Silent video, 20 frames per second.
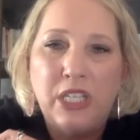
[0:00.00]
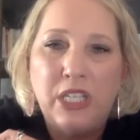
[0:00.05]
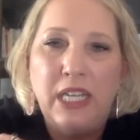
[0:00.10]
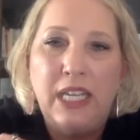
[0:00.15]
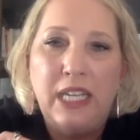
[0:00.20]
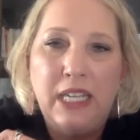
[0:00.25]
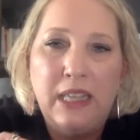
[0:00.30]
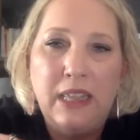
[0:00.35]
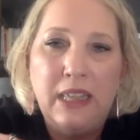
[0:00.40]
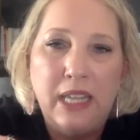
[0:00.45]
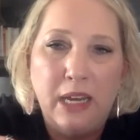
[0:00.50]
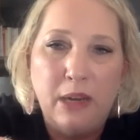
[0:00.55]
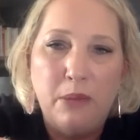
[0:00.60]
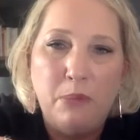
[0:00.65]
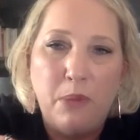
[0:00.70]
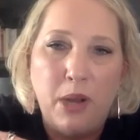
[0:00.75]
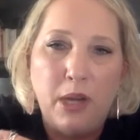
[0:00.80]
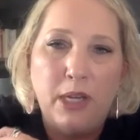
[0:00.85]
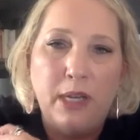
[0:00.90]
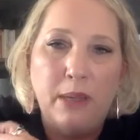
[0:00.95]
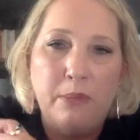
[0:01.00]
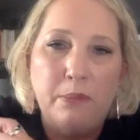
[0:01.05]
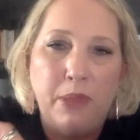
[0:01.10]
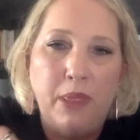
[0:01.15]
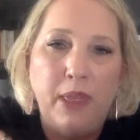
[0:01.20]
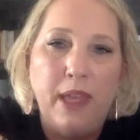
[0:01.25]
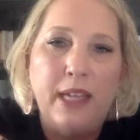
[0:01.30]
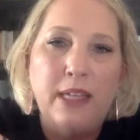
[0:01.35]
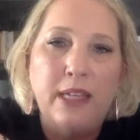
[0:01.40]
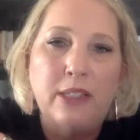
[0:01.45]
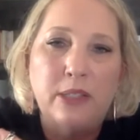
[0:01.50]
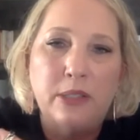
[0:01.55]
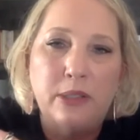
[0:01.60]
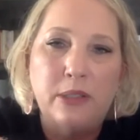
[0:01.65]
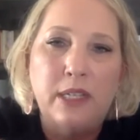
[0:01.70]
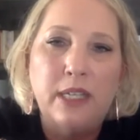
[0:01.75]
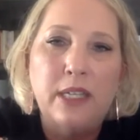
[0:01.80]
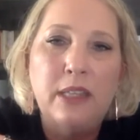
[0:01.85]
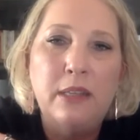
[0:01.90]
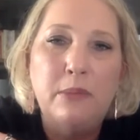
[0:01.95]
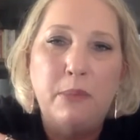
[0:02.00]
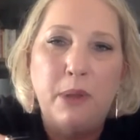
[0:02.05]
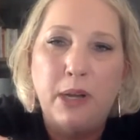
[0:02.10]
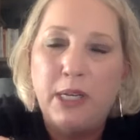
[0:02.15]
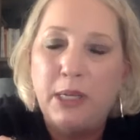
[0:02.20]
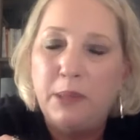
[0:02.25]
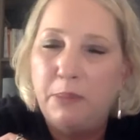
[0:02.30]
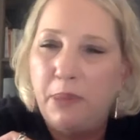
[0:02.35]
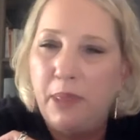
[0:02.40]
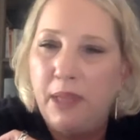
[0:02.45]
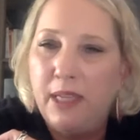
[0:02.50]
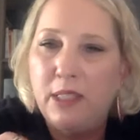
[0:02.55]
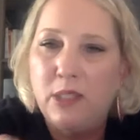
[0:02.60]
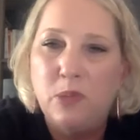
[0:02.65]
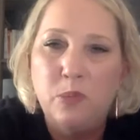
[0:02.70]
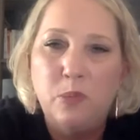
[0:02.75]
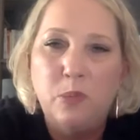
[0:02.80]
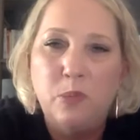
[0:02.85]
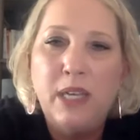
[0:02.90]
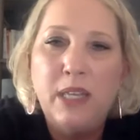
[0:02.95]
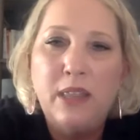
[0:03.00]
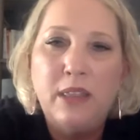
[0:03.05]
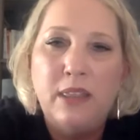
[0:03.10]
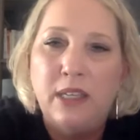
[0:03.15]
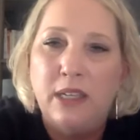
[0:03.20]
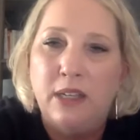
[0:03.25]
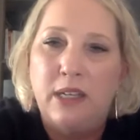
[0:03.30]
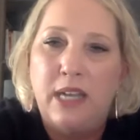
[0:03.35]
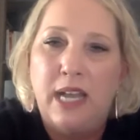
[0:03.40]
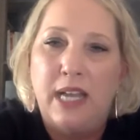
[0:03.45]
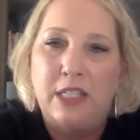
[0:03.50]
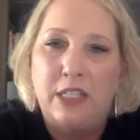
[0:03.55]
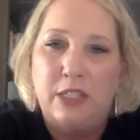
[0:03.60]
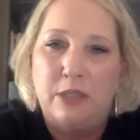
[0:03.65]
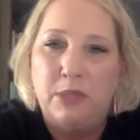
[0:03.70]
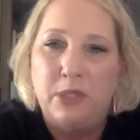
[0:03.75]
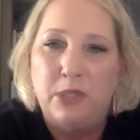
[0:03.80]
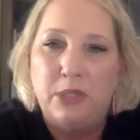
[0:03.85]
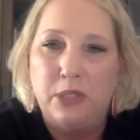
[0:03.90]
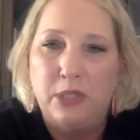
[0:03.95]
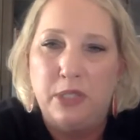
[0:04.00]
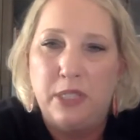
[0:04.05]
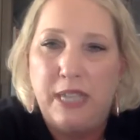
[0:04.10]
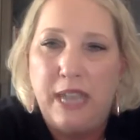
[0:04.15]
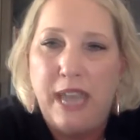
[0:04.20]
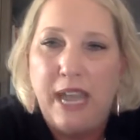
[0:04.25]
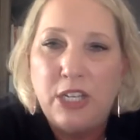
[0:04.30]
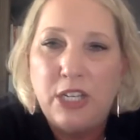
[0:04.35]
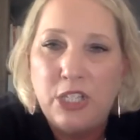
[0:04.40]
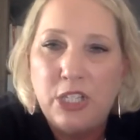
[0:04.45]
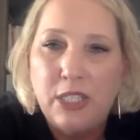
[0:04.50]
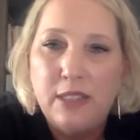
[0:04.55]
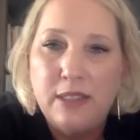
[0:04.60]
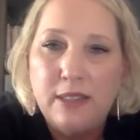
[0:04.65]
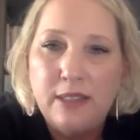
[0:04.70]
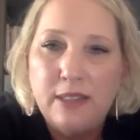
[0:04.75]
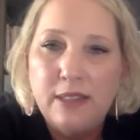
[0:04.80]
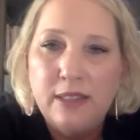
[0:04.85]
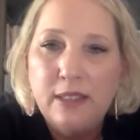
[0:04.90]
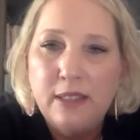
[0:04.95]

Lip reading: in their marketplace or in the marketplace with their customers or connections?